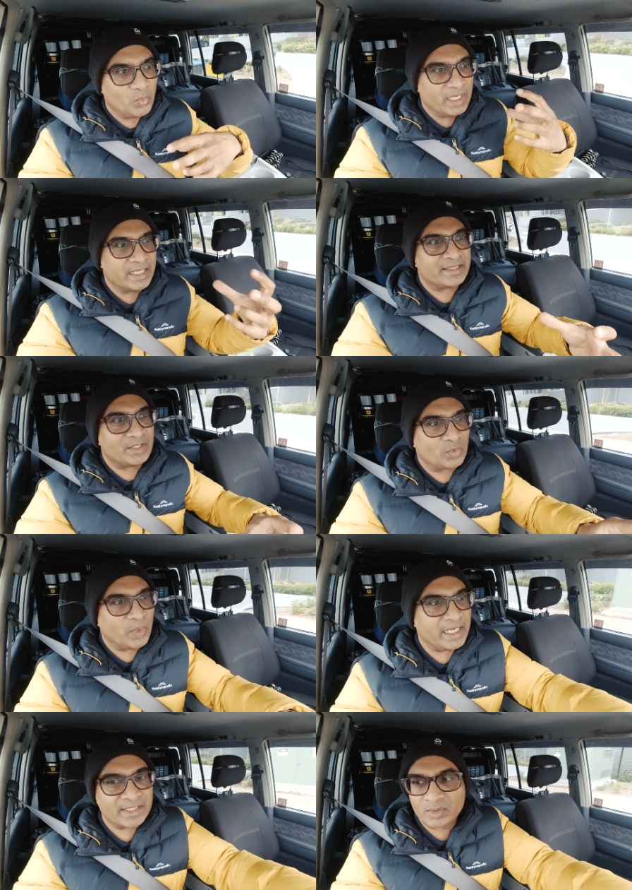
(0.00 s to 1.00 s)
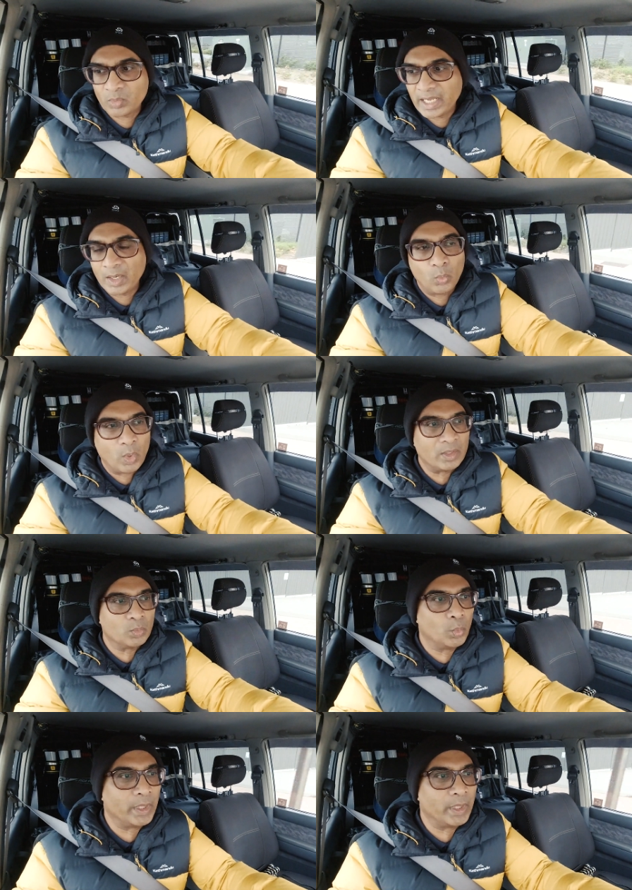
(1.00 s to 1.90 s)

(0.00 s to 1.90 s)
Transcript: in a situation where one